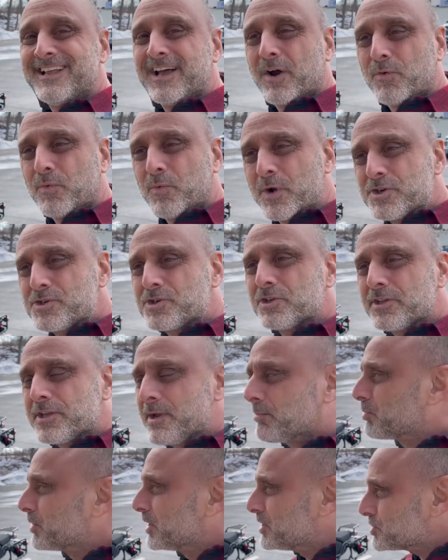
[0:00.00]
Originally a
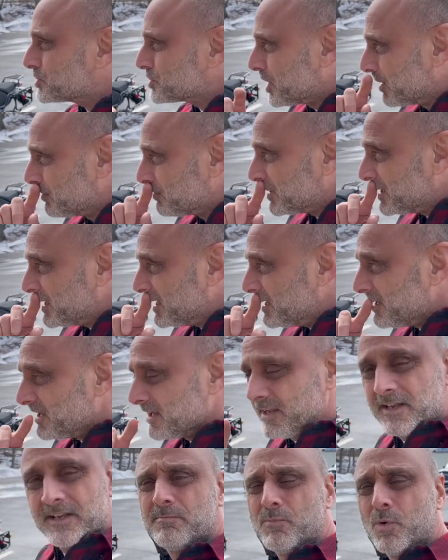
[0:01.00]
British company,
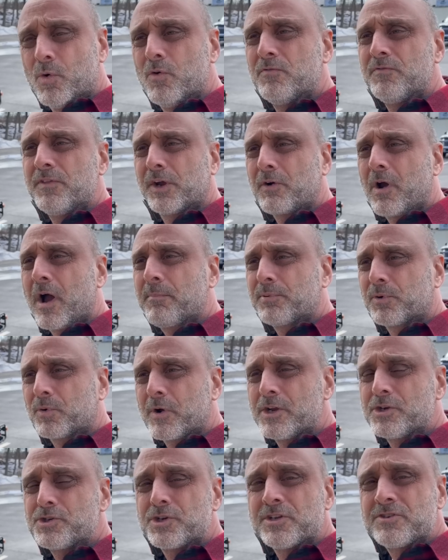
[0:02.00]
moved their
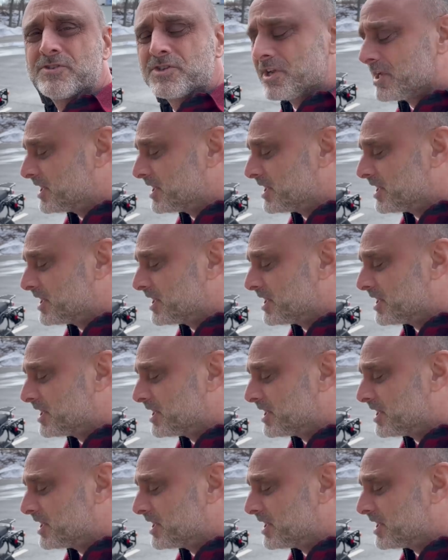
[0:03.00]
operations to